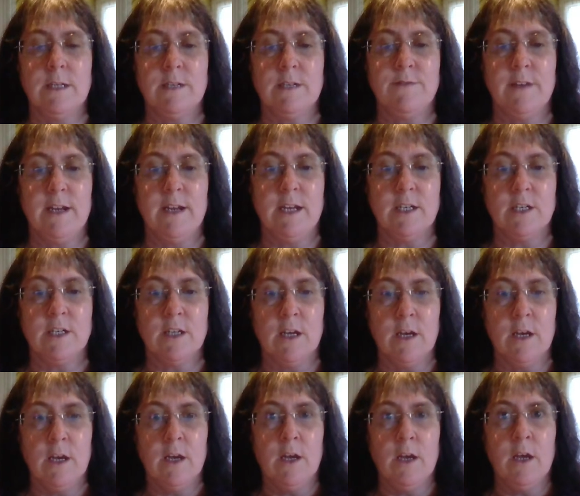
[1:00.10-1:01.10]
it's finished.
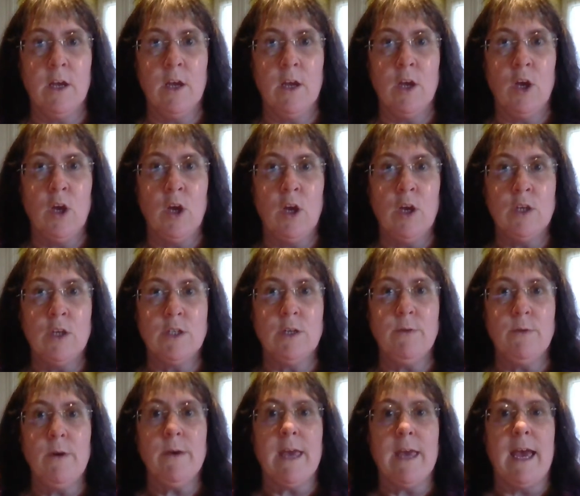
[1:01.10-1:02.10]

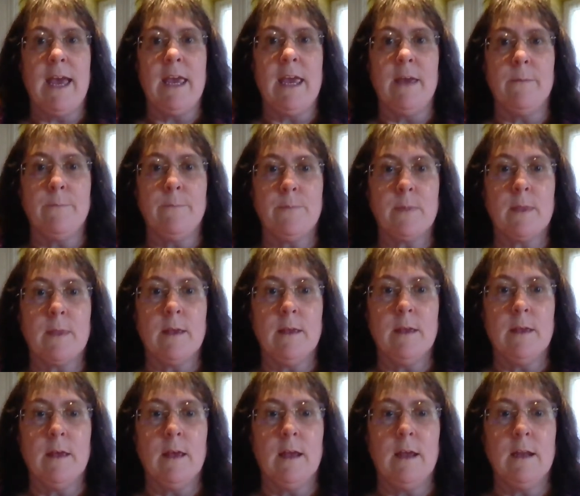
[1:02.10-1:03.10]
So, okay,
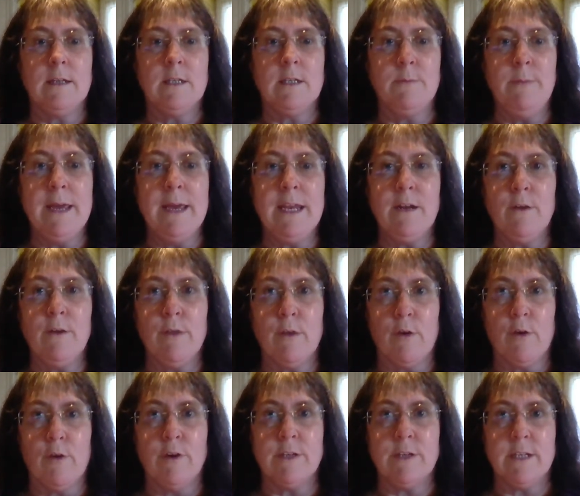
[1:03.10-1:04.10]
domain
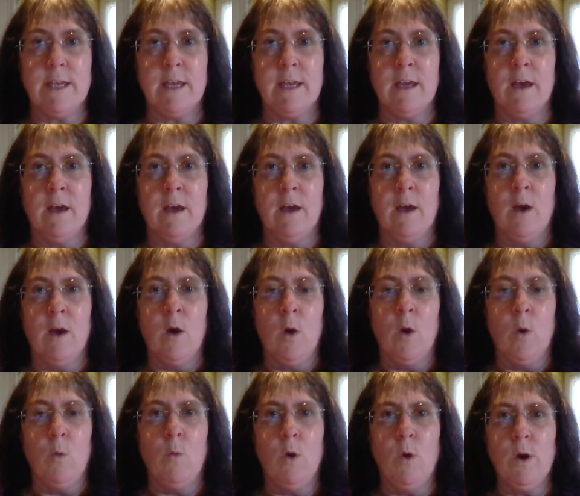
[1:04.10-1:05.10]
authority.
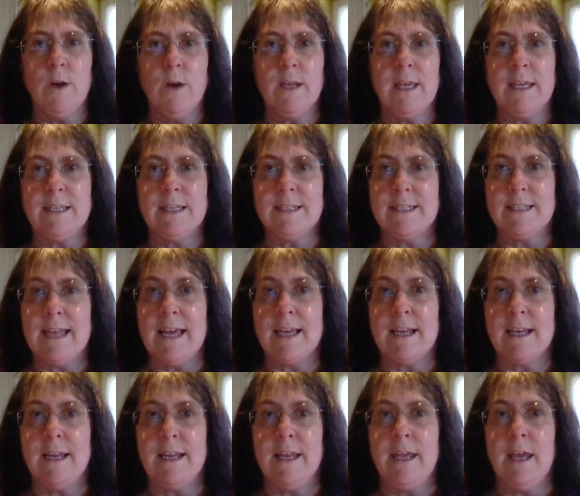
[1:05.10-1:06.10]
What
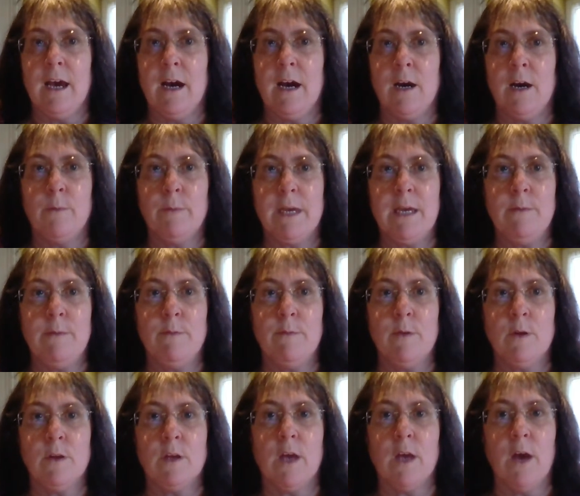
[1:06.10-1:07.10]
exactly are
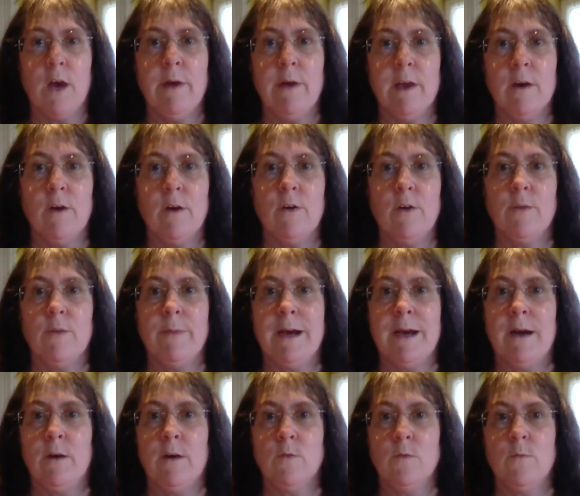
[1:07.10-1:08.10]
people going on
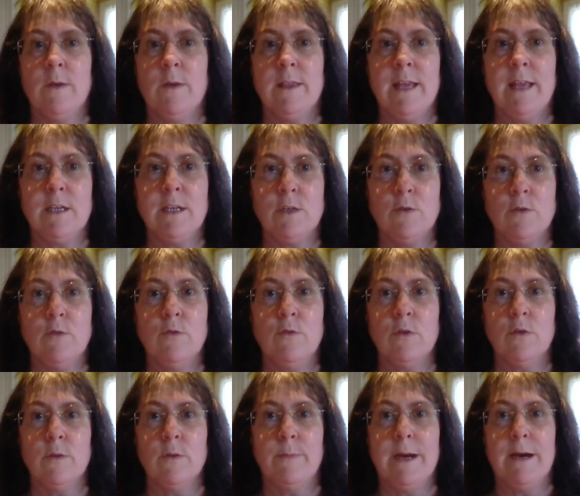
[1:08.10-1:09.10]
about when they
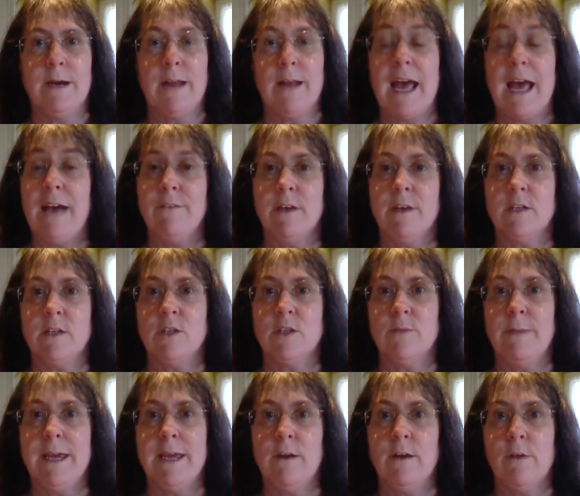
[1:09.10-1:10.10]
talk about having a
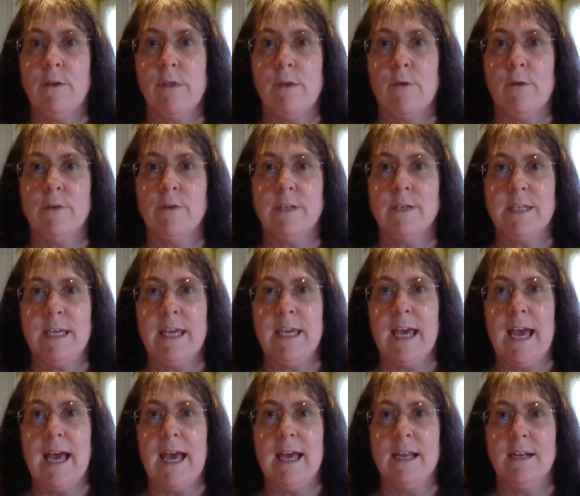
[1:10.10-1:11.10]
domain authority
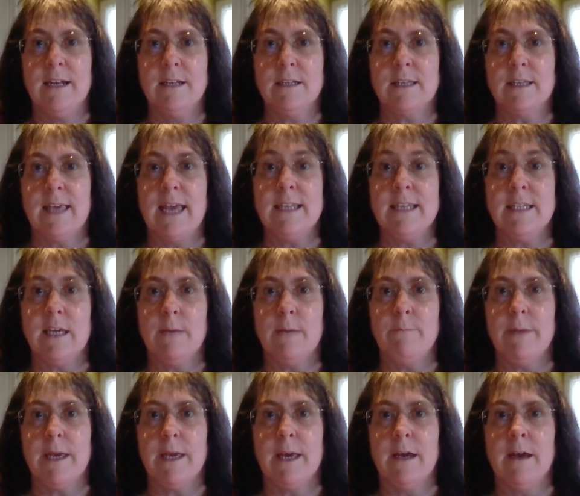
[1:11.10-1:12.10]
and getting it
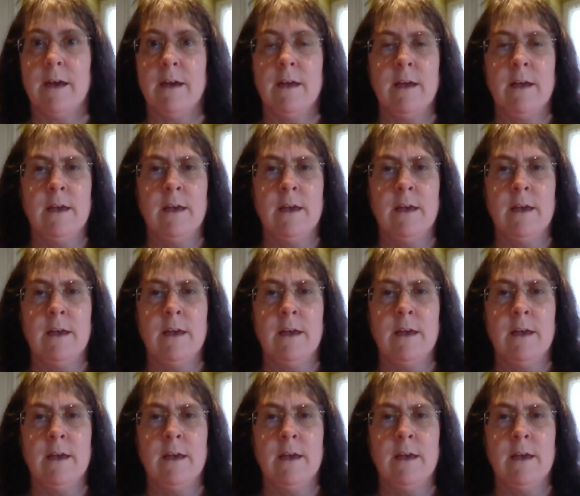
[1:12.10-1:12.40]
bigger?